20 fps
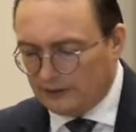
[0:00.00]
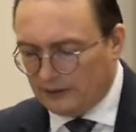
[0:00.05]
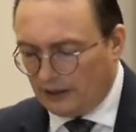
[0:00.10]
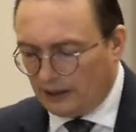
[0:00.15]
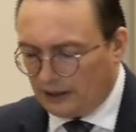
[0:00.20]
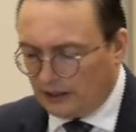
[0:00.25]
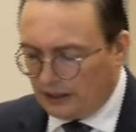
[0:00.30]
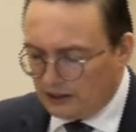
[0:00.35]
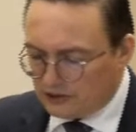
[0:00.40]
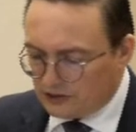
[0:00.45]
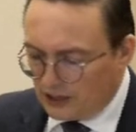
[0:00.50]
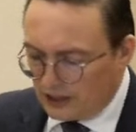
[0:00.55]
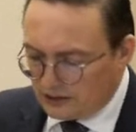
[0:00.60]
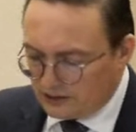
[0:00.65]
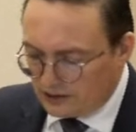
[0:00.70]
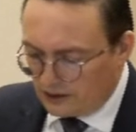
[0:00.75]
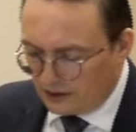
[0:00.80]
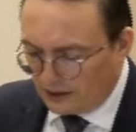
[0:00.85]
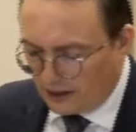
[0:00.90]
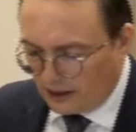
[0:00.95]
And he
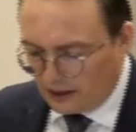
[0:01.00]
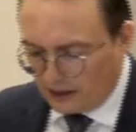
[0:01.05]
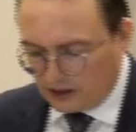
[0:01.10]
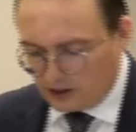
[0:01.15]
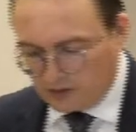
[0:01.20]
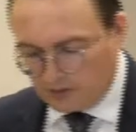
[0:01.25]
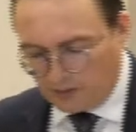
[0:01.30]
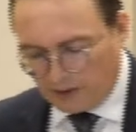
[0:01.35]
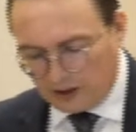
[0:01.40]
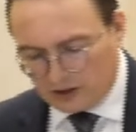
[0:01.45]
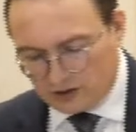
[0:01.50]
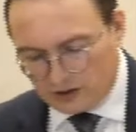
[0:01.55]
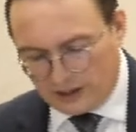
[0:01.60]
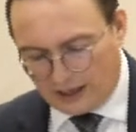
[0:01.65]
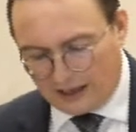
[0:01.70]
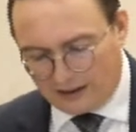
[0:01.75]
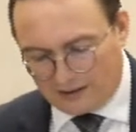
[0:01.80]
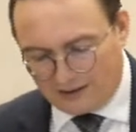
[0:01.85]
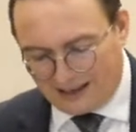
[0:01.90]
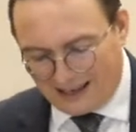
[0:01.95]
says that expression,
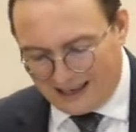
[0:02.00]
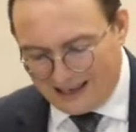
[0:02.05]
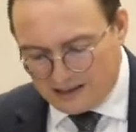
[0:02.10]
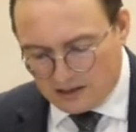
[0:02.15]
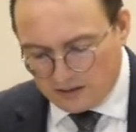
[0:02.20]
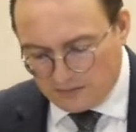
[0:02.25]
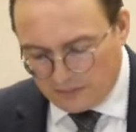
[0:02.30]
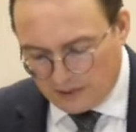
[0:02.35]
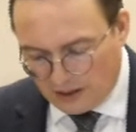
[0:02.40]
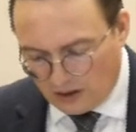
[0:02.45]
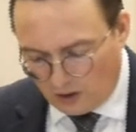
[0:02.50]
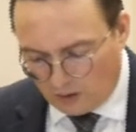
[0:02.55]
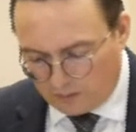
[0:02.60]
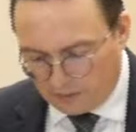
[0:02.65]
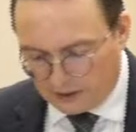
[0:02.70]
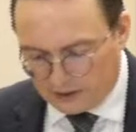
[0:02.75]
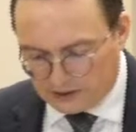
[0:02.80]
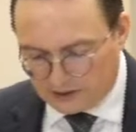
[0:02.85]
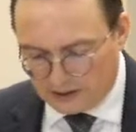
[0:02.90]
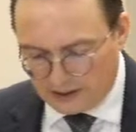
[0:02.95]
hath eaten me up,
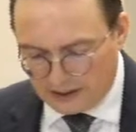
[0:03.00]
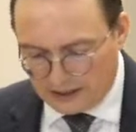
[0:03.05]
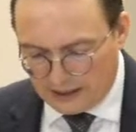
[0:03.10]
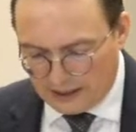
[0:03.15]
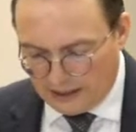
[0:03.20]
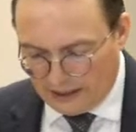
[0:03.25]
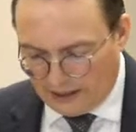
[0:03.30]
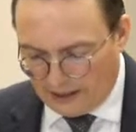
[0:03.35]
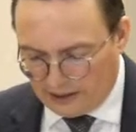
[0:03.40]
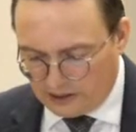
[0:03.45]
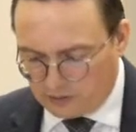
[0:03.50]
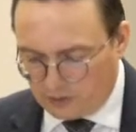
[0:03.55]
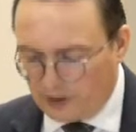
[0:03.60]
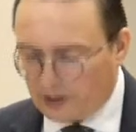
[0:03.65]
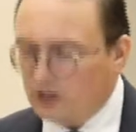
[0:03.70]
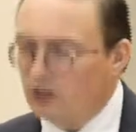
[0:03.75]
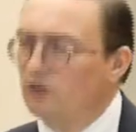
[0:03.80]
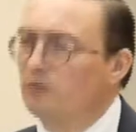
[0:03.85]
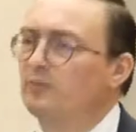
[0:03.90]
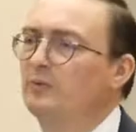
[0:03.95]
is where
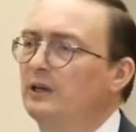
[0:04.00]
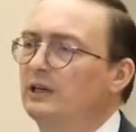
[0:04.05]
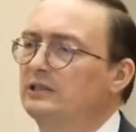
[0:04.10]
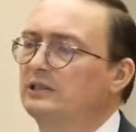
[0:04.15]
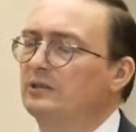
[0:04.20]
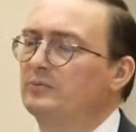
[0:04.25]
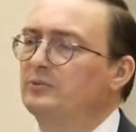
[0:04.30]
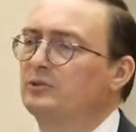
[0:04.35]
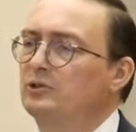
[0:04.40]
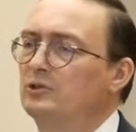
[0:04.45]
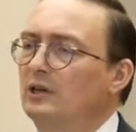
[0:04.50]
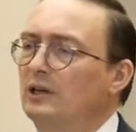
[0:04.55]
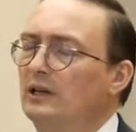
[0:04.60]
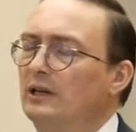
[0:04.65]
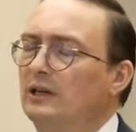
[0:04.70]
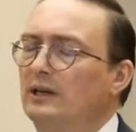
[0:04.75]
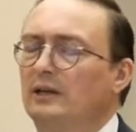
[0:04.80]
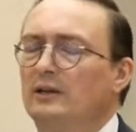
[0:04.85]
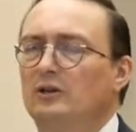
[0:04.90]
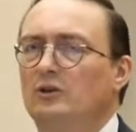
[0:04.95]

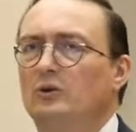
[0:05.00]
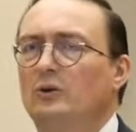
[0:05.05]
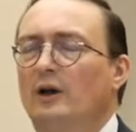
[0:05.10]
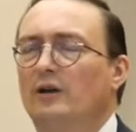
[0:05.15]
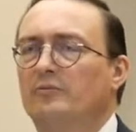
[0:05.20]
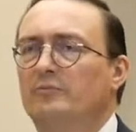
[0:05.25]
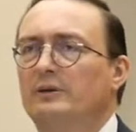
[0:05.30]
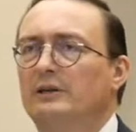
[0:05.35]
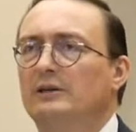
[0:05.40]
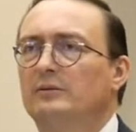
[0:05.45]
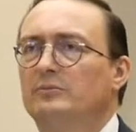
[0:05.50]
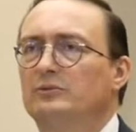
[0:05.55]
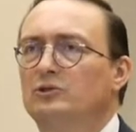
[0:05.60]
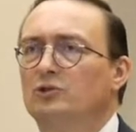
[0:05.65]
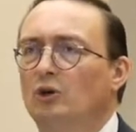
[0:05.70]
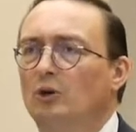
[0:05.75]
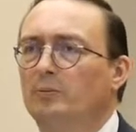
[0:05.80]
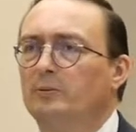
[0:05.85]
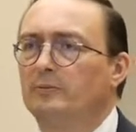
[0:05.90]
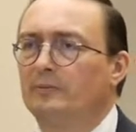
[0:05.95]
you have been
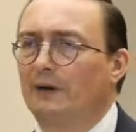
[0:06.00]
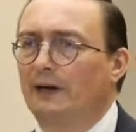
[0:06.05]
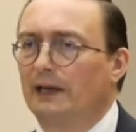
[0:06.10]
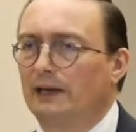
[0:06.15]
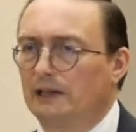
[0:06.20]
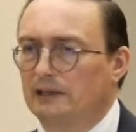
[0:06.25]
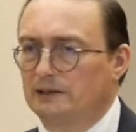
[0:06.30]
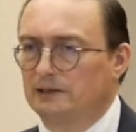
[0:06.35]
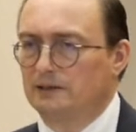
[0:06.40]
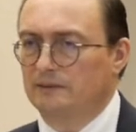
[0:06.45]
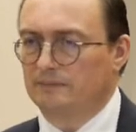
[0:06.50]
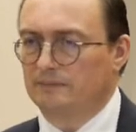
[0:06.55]
absorbed by it.